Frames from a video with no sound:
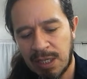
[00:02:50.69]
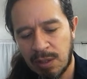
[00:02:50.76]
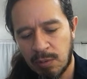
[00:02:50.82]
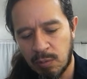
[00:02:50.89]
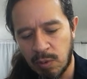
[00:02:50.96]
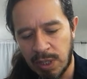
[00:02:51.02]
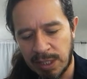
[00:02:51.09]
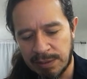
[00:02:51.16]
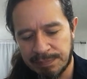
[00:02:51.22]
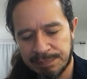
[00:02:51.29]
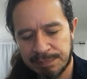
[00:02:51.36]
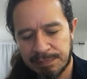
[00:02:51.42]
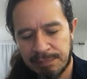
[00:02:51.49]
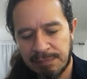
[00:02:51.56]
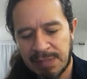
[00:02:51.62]
Well,
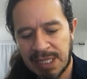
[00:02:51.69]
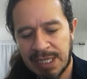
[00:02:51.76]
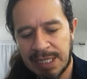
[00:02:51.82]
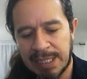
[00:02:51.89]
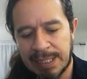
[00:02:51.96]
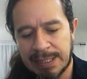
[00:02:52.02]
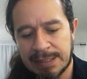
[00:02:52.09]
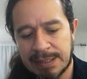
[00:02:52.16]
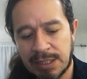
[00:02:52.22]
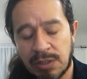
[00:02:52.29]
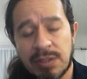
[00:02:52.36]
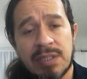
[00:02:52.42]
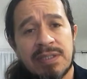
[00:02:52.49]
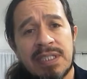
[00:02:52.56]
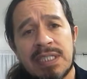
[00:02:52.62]
and the
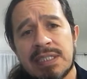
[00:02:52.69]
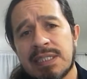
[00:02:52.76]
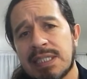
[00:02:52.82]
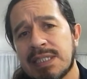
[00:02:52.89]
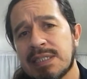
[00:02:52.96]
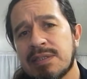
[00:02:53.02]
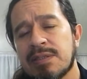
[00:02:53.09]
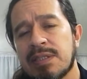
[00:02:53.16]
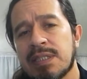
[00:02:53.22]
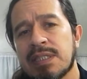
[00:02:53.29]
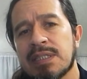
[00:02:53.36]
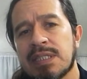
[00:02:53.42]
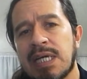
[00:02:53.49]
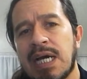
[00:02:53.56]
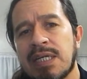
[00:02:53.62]
other thing that is
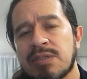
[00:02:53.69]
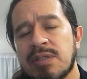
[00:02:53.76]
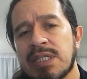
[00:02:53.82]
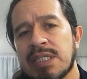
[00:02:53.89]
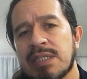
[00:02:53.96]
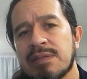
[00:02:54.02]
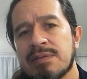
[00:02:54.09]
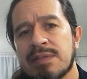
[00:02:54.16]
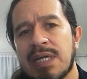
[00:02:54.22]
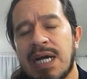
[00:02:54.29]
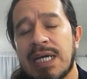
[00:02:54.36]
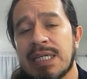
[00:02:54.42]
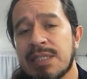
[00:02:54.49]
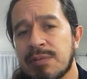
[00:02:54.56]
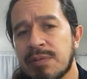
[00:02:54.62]
actually
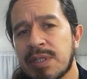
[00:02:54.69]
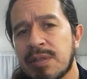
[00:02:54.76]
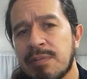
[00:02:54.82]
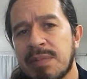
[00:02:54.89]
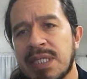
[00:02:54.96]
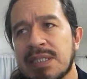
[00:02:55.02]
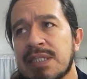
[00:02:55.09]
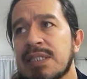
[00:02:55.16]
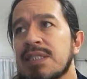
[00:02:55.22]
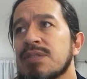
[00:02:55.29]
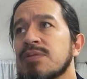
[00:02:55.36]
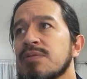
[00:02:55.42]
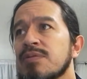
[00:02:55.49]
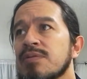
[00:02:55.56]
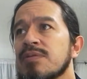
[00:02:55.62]
highly recommended is
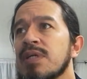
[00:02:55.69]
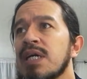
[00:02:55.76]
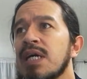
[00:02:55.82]
to